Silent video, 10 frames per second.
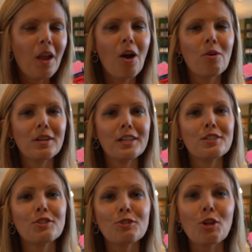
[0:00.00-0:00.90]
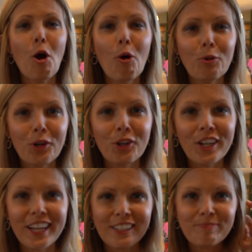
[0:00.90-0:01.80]
Oh, it is so
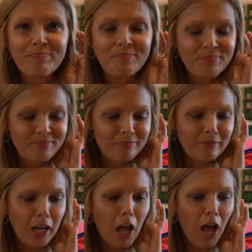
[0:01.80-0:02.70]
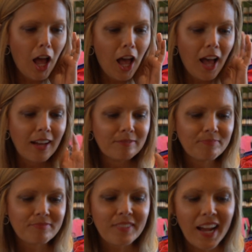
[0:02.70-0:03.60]
good.
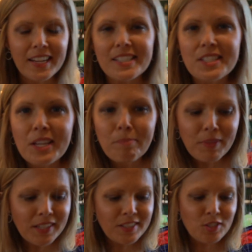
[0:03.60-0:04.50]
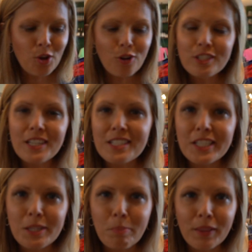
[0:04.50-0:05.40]
I need something salty to
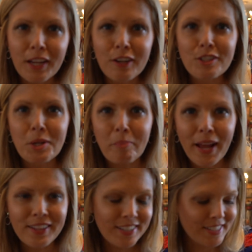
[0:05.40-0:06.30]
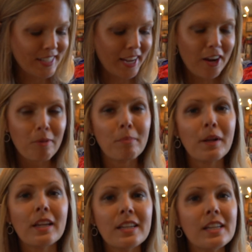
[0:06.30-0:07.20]
dip in there to balance it out,
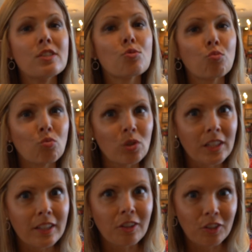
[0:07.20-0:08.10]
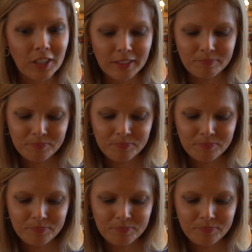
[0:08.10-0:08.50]
but it is really good.